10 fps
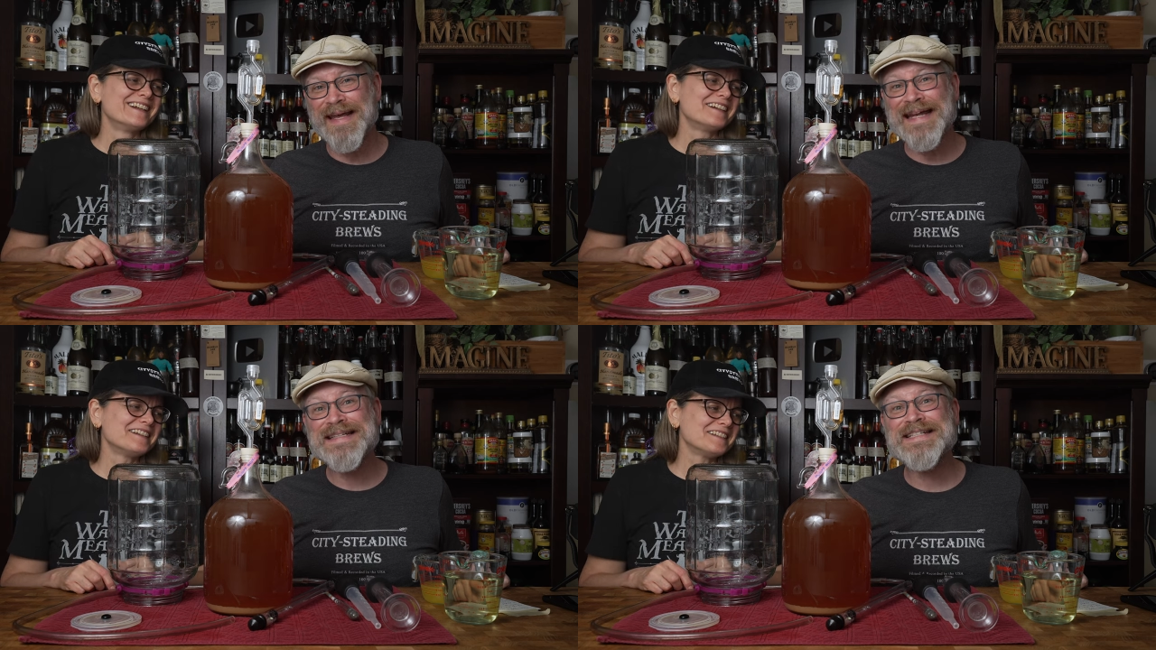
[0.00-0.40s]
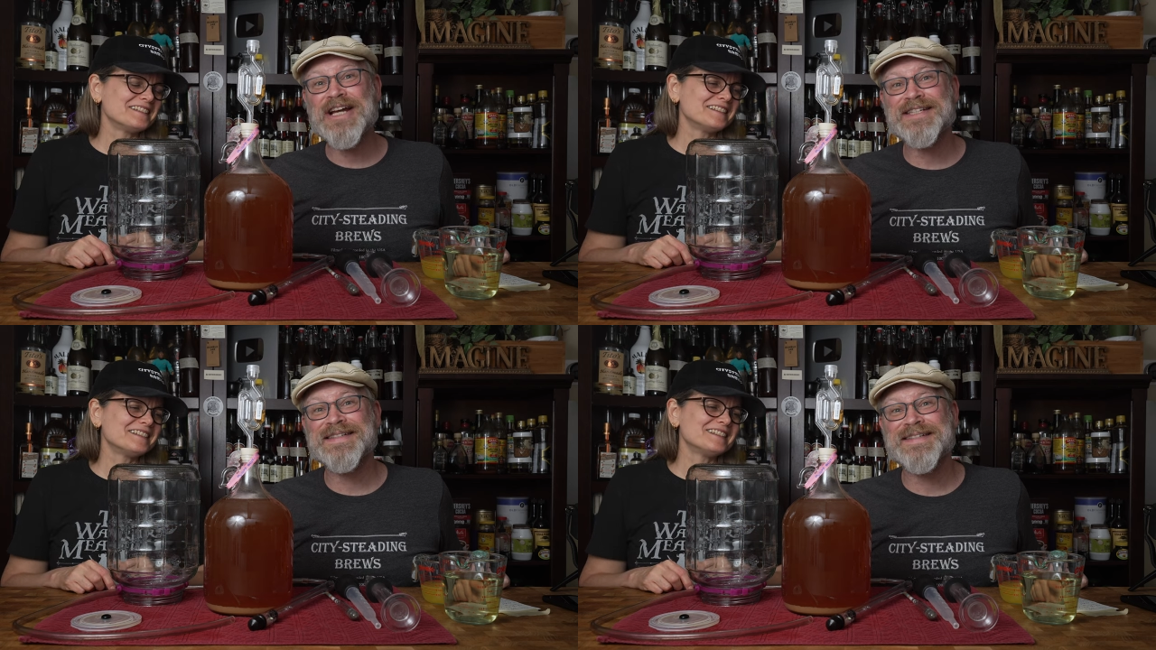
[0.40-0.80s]
Speaker 1: It
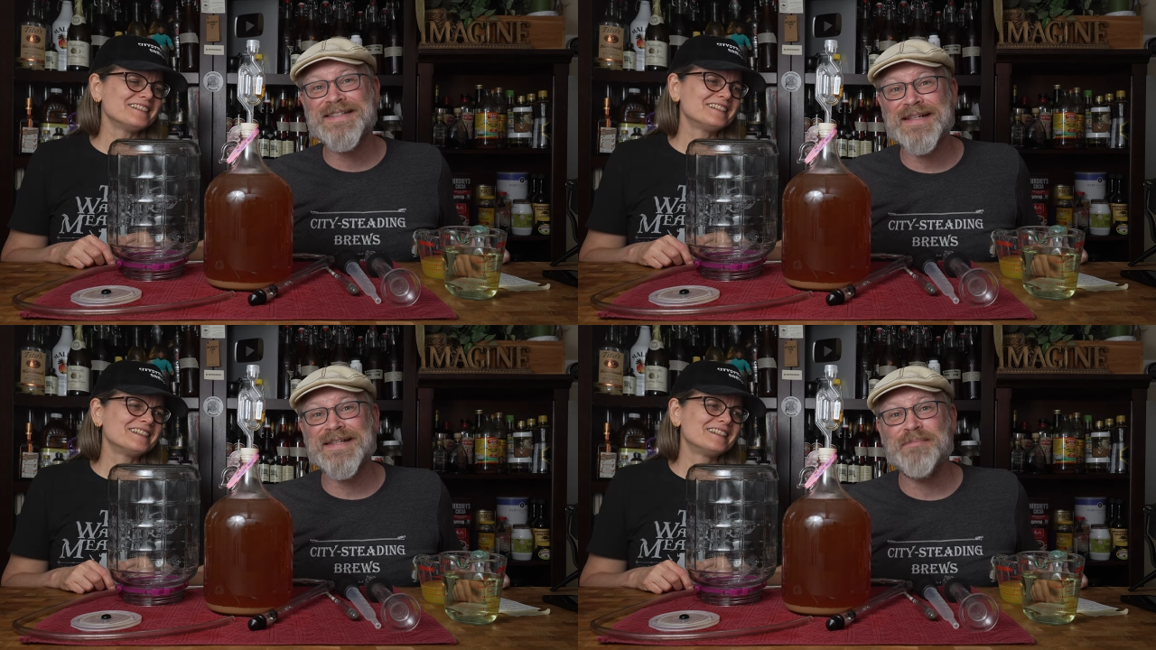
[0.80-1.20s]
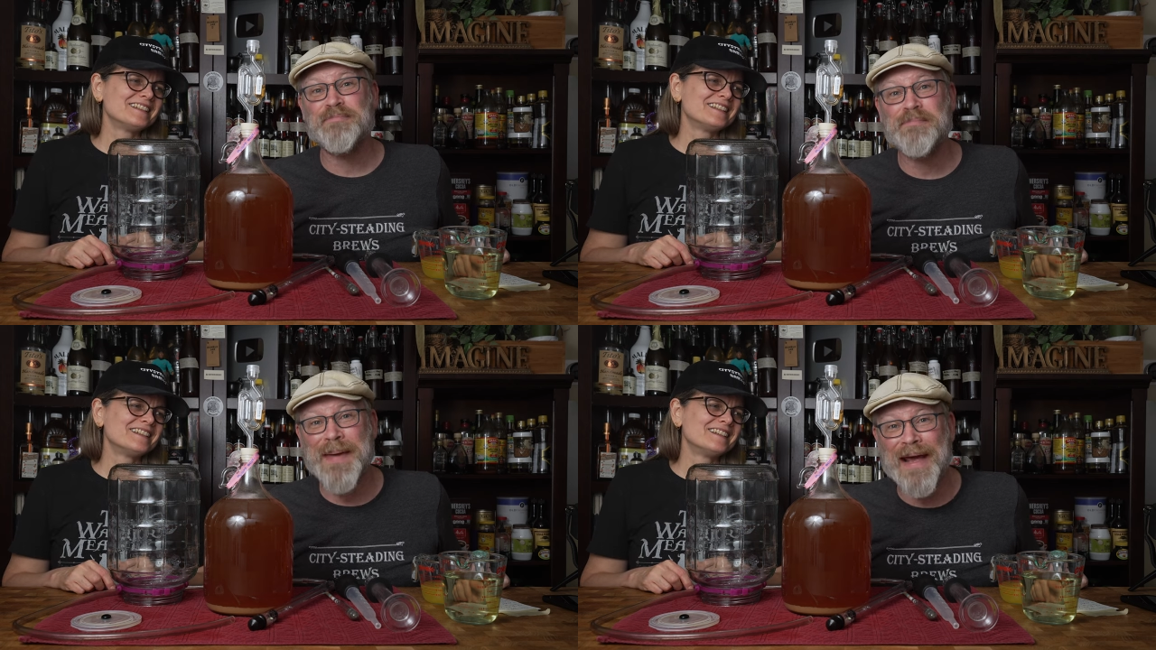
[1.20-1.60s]
just doesn't
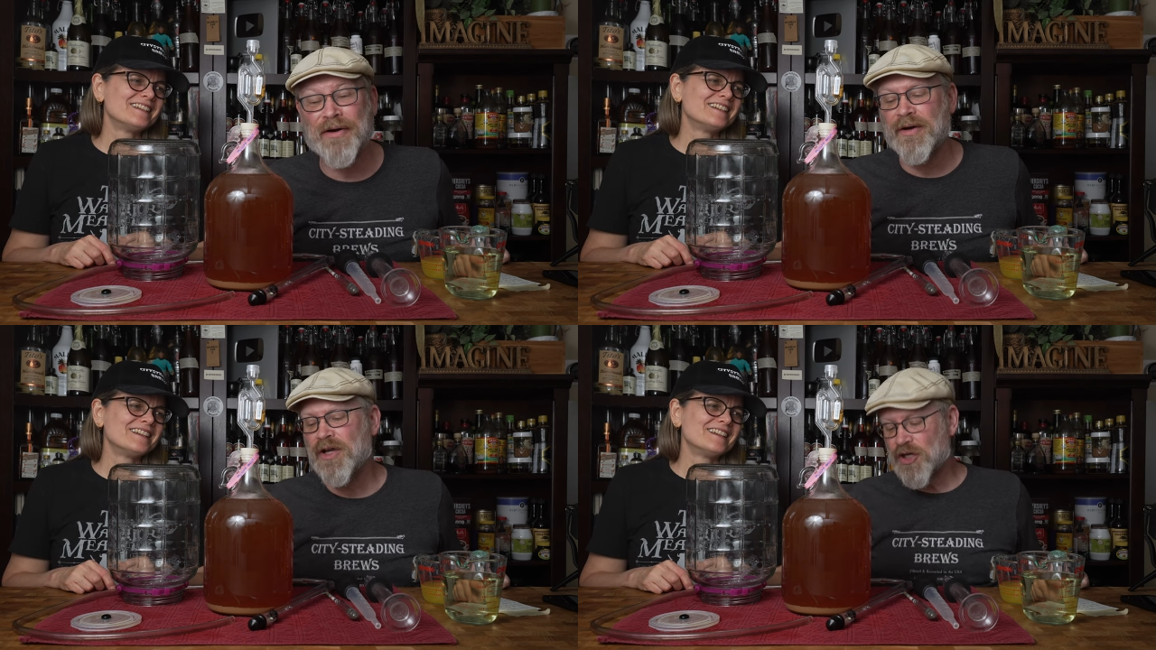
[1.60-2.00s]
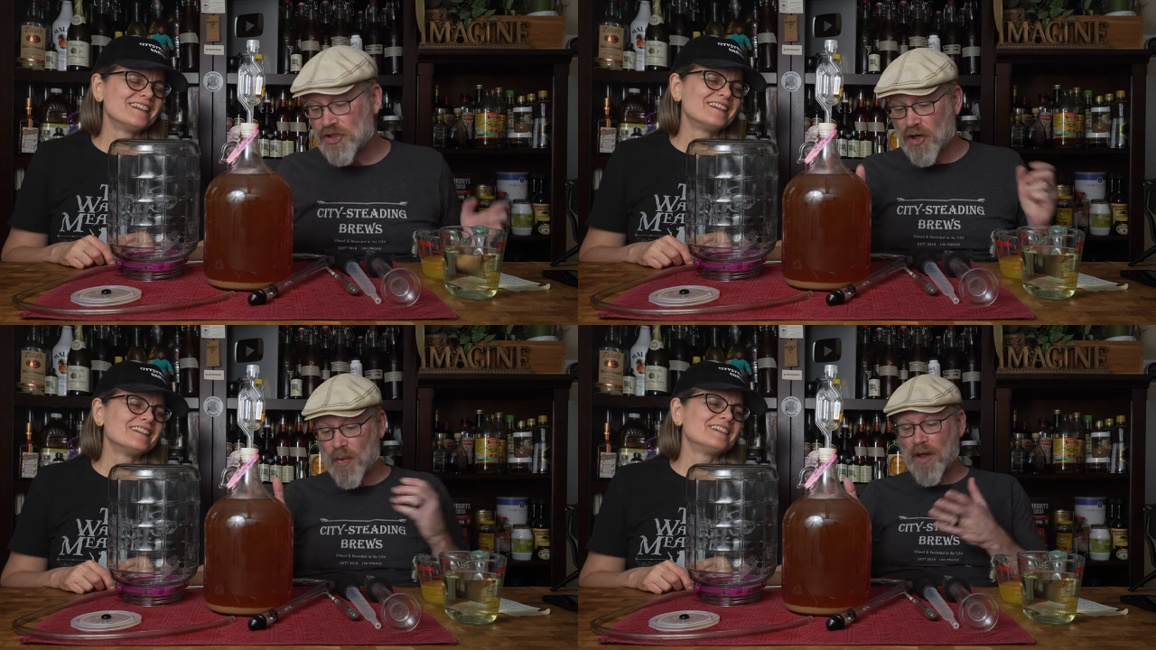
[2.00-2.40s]
matter. Because
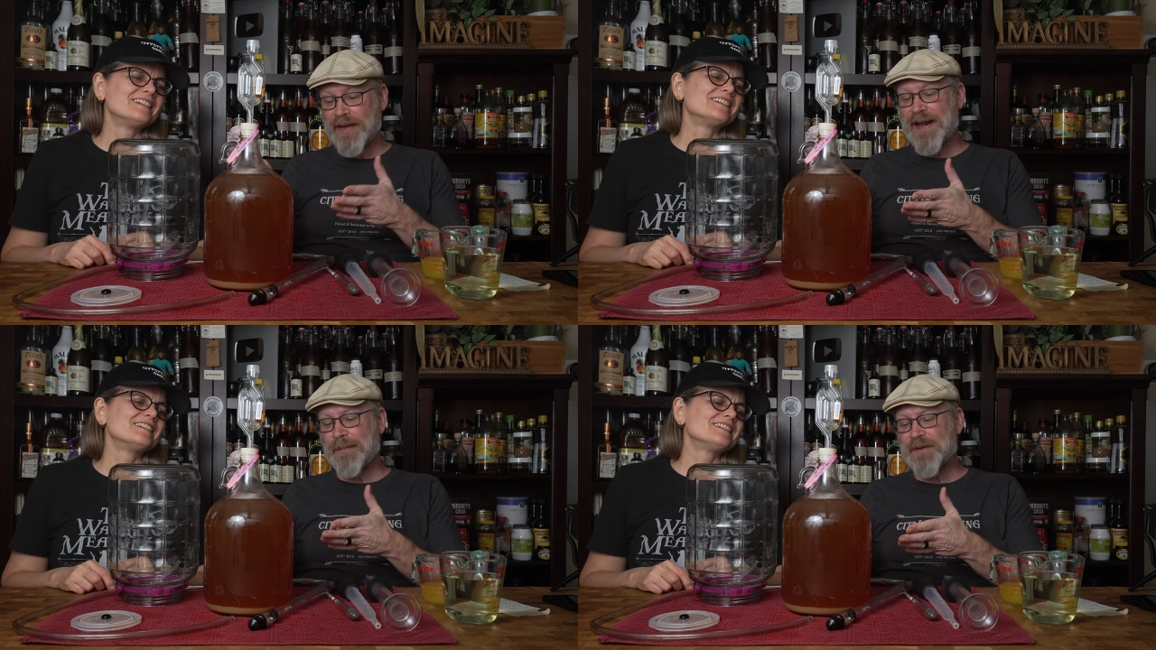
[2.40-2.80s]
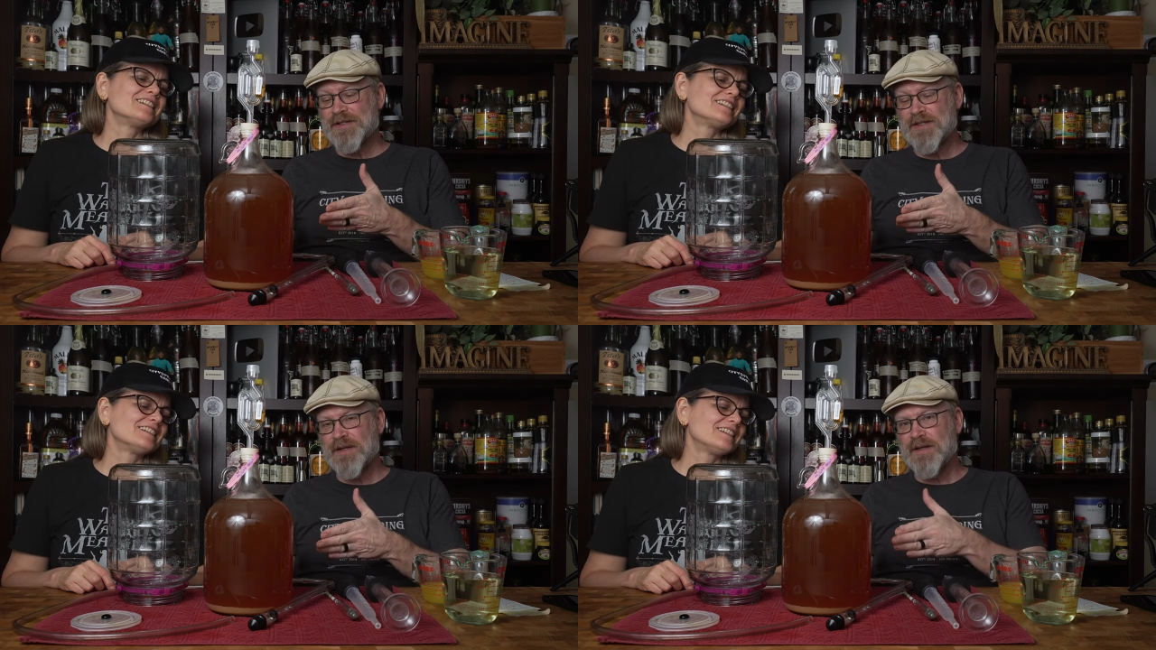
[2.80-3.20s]
you know all that happens?